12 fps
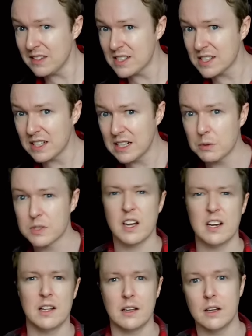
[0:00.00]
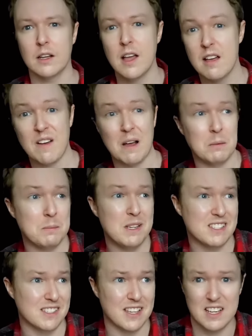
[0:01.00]
in the city. It was kind of like a family
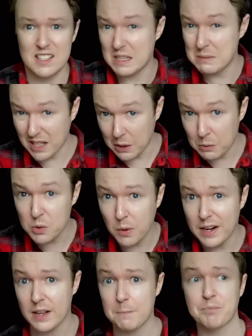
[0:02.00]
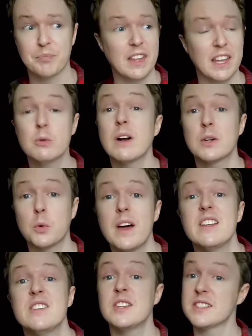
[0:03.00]
business and it seems like it was quite a, he ran
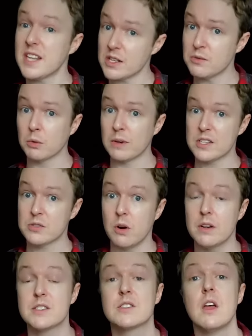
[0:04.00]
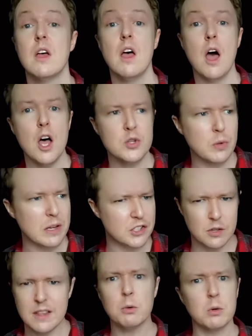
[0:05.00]
quite a successful restaurant as well.
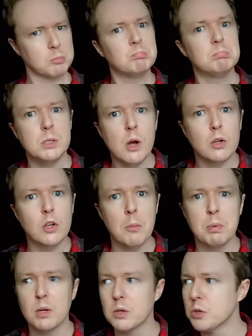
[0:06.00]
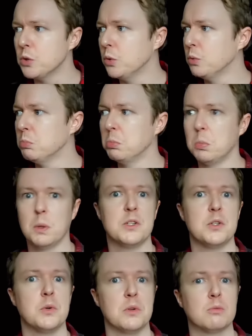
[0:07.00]
So there were, you know, a couple who were
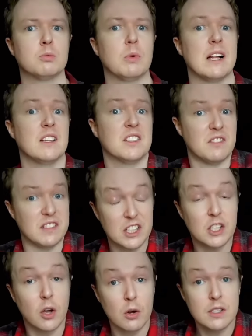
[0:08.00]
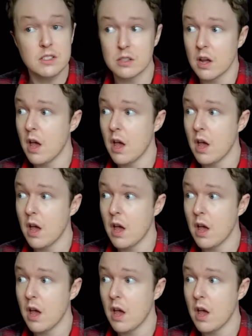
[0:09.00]
doing relatively good